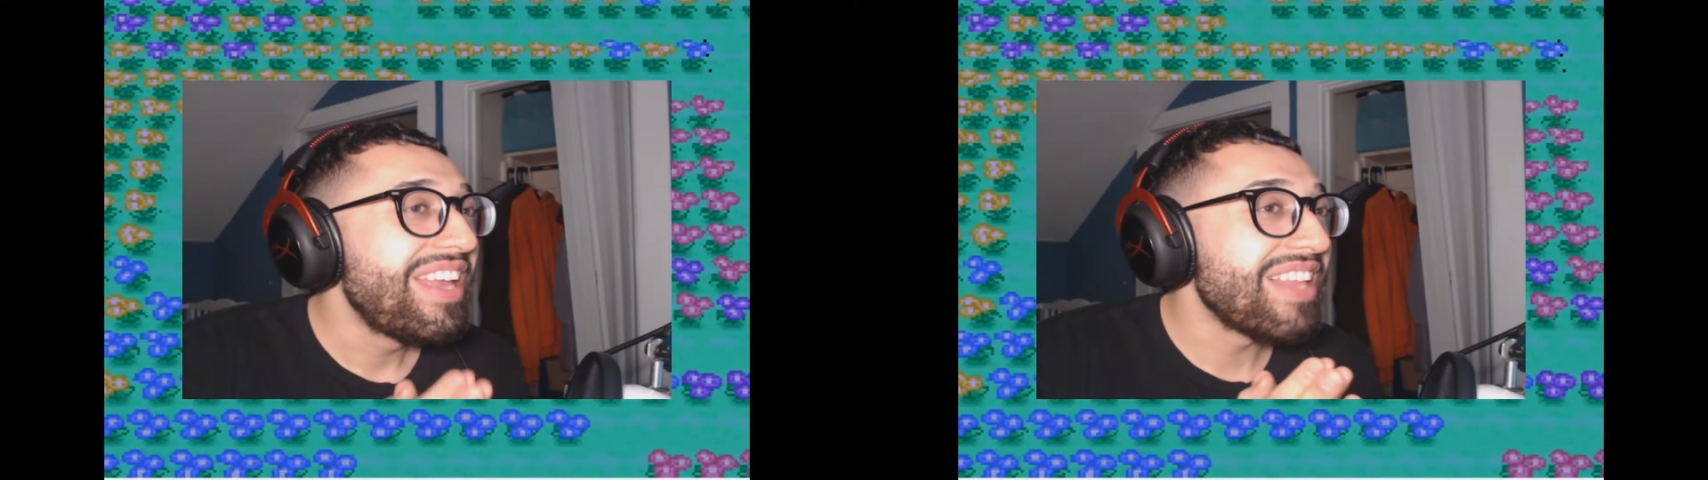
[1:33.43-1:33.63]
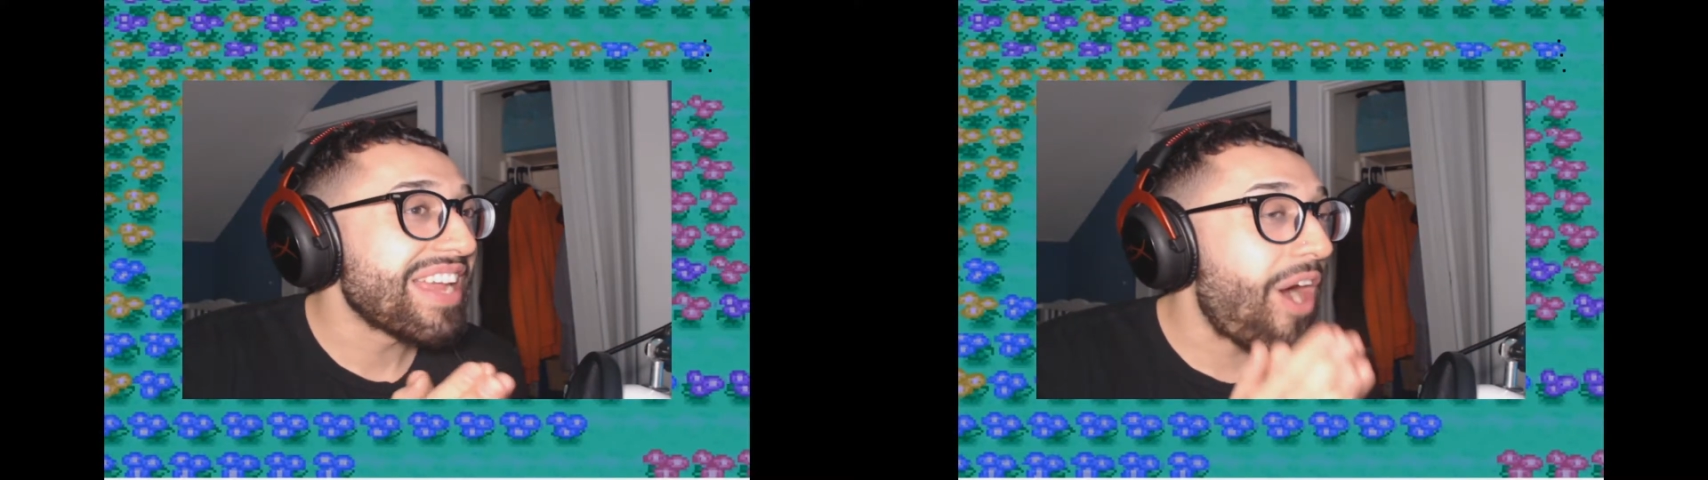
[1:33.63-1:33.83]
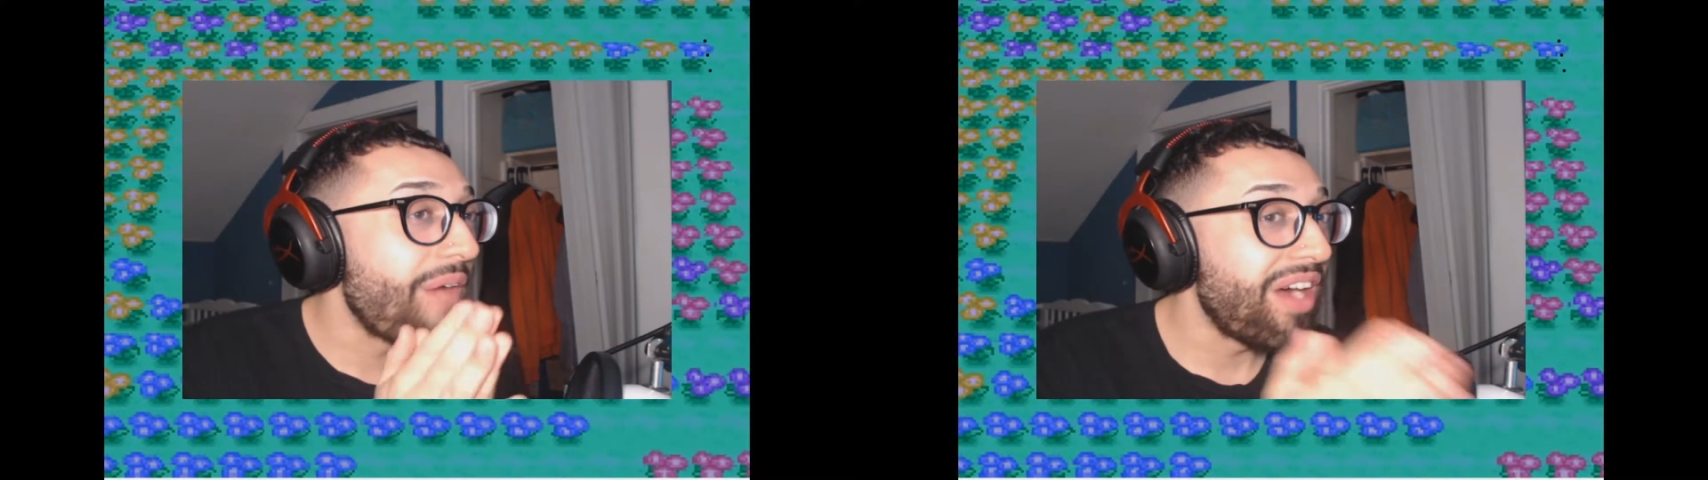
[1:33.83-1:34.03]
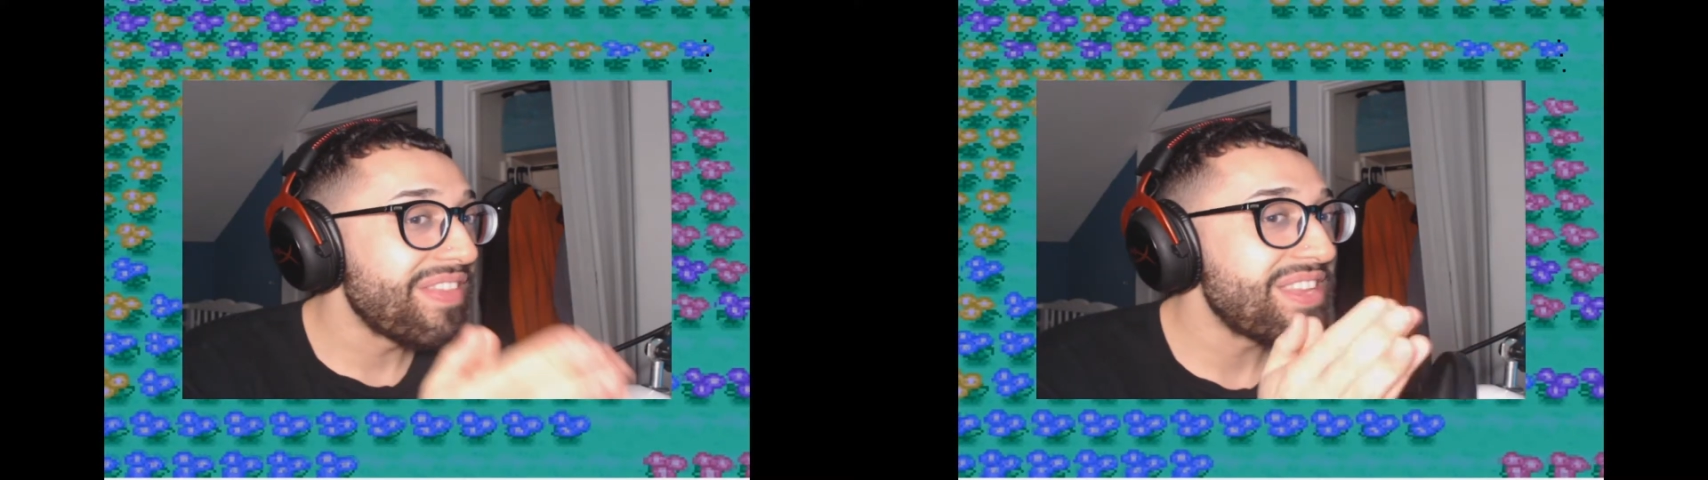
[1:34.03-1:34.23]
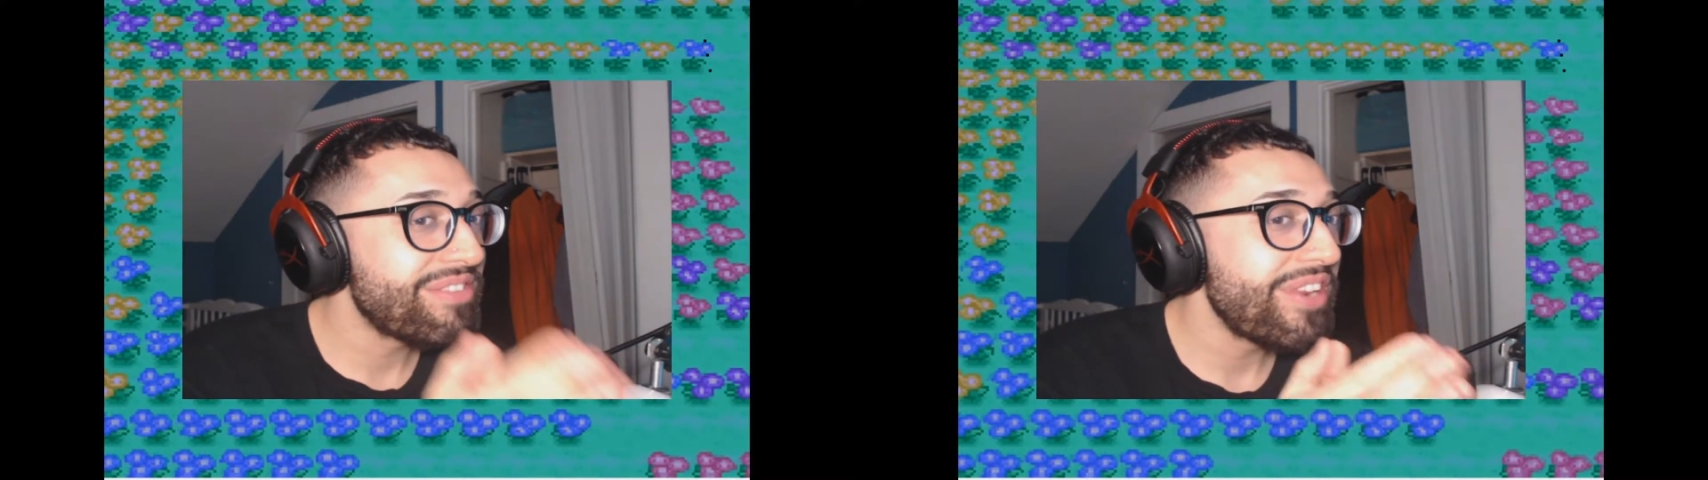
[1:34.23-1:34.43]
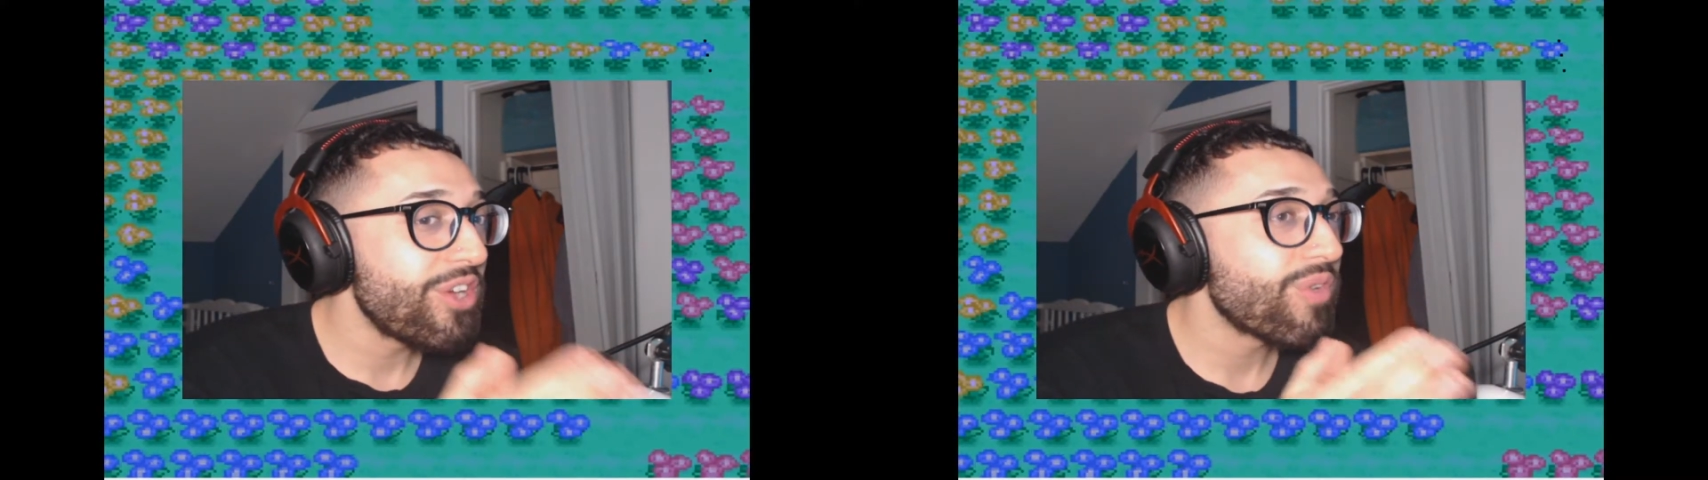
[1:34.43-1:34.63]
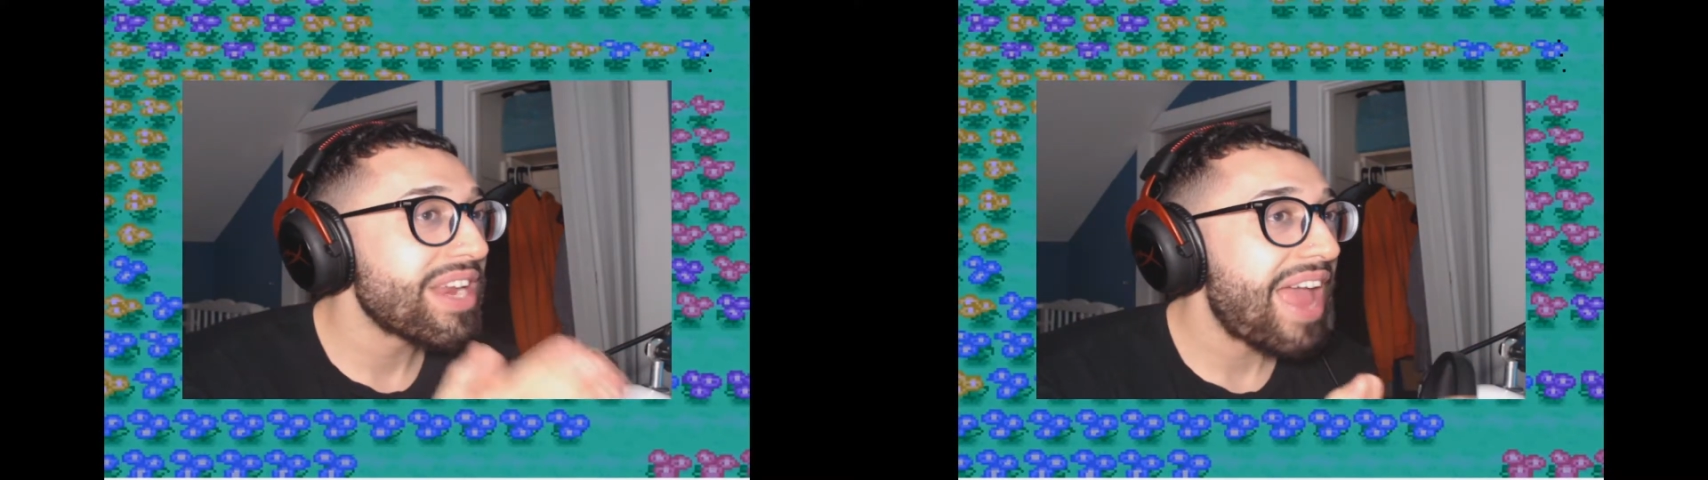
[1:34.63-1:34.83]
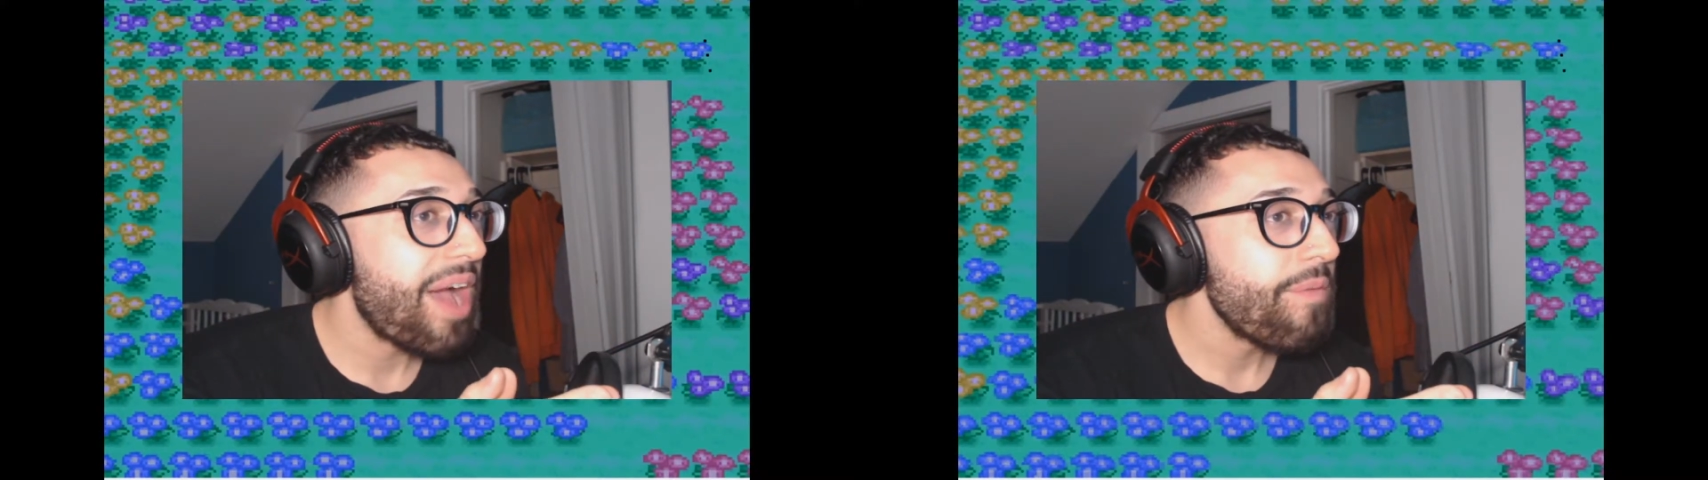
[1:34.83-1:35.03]
Like, I'm on this video
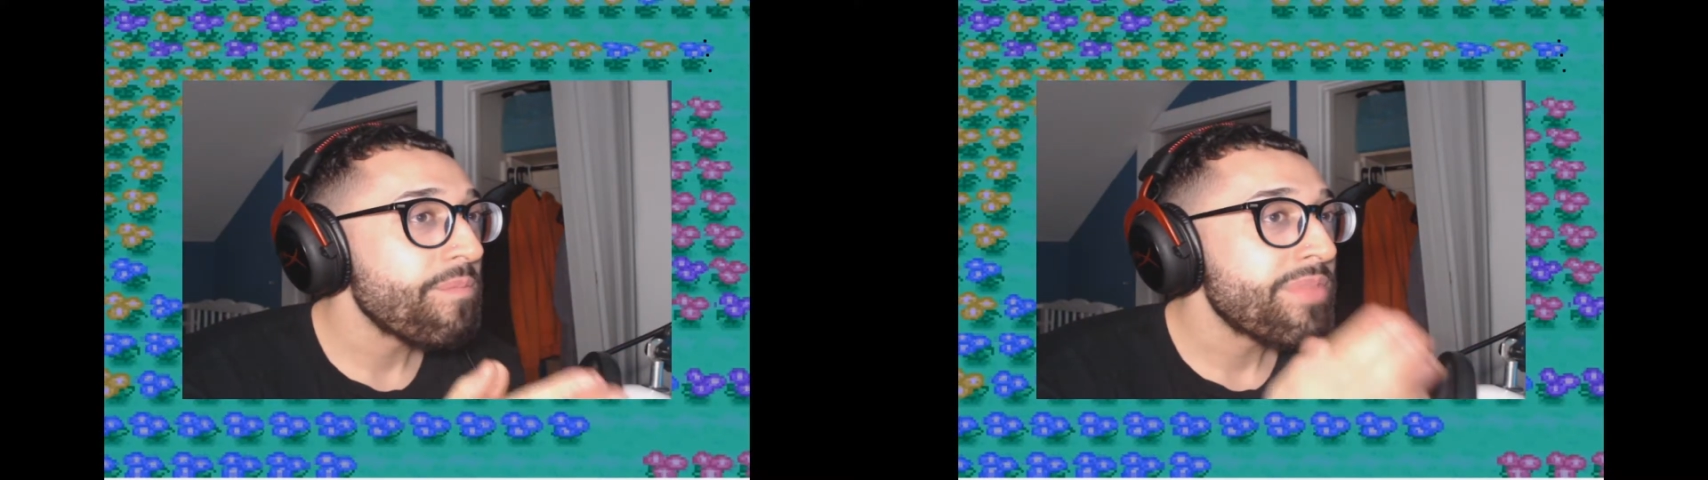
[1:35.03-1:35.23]
right now.